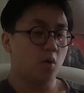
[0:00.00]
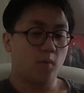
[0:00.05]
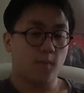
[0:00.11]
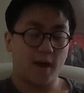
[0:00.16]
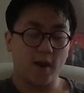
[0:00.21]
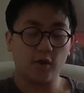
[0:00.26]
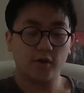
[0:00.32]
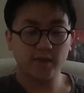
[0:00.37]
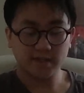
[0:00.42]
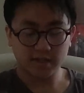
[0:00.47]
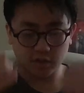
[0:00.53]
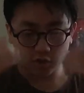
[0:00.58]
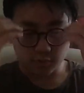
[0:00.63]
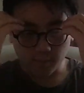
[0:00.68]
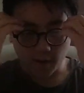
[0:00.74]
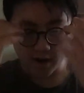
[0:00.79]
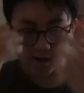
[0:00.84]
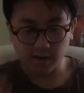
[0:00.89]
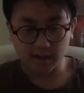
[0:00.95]
I look at this as a
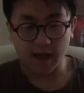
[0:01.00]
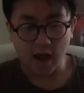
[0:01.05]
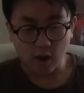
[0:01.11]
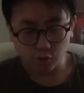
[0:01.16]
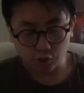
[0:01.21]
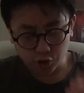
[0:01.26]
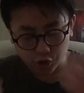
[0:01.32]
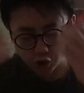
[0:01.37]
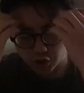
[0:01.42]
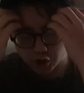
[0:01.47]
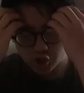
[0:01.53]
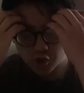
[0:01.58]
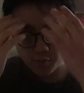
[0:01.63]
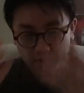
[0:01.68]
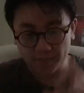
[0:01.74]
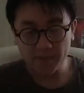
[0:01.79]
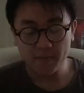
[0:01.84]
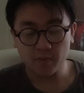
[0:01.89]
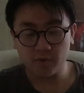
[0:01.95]
reminder of how
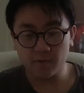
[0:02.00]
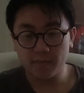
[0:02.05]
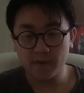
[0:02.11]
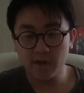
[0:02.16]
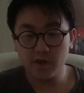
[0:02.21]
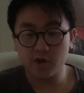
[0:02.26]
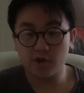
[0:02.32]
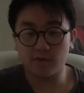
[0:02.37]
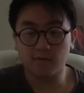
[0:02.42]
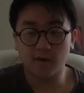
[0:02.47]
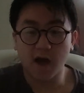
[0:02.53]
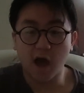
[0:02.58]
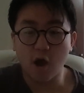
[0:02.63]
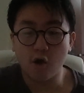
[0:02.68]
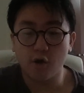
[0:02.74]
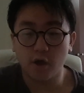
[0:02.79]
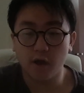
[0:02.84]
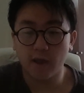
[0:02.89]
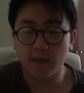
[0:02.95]
stupid people can be. You can rely
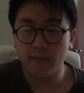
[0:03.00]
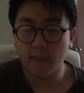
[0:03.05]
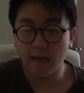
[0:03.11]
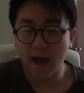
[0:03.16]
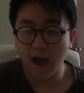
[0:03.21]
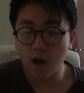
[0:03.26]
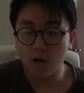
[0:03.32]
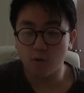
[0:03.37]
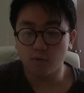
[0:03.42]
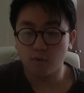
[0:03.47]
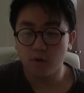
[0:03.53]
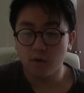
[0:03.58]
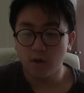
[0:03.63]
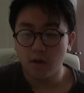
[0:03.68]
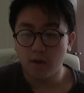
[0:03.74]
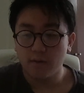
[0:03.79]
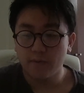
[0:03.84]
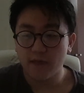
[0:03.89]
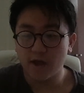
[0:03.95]
on how
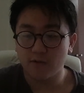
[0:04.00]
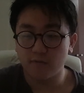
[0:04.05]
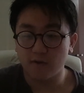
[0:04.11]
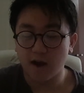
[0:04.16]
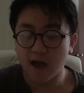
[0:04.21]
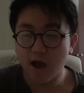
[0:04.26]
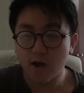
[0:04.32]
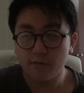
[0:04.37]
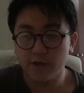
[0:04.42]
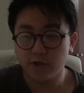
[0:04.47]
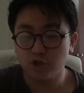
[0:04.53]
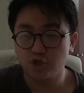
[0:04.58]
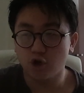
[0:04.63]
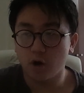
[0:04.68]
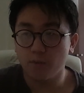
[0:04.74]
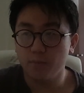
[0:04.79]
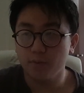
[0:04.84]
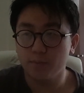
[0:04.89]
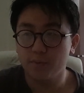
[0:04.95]
they can rely on their
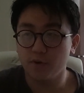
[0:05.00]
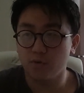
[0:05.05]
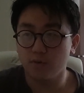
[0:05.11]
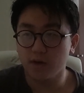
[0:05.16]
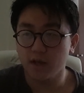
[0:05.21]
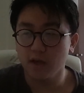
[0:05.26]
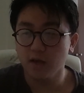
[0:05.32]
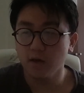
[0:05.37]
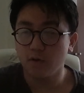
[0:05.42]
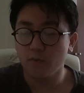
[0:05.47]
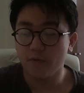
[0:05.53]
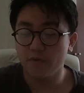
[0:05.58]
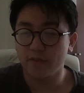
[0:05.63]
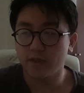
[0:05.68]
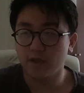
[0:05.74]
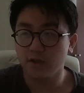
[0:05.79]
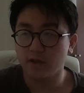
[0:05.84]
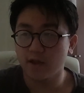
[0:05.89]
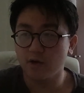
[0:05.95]
job purely when
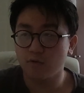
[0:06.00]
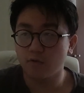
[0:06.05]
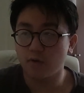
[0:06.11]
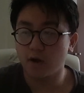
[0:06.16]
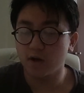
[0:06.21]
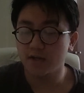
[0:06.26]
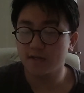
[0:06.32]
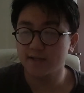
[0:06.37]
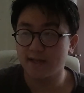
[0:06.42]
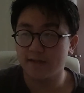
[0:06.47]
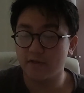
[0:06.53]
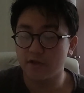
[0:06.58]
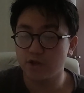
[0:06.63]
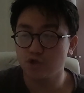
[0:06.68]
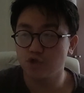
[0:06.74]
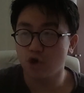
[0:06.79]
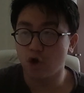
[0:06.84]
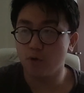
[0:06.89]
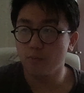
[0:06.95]
they don't understand their
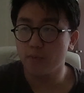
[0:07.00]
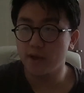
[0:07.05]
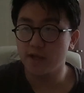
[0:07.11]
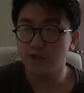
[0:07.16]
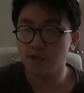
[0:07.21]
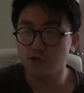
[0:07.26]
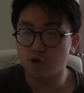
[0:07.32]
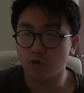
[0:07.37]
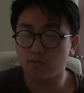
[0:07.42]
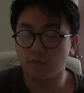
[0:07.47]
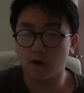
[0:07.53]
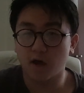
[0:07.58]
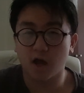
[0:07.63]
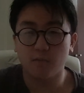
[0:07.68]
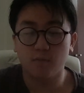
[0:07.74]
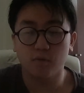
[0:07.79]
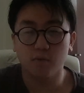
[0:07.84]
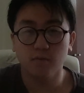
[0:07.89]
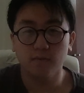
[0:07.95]
job is not
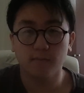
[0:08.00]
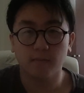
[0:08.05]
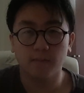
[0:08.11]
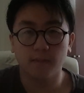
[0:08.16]
reliable.